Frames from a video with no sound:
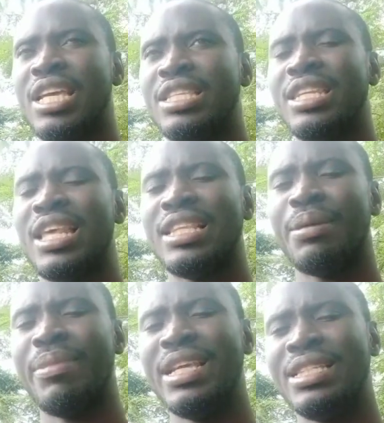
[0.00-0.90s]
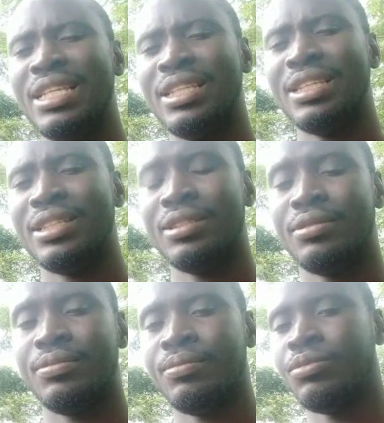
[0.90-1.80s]
Isn't that amazing?
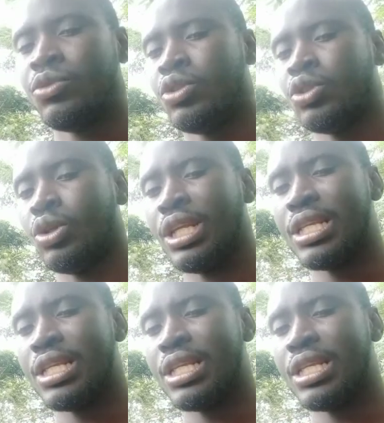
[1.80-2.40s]
So,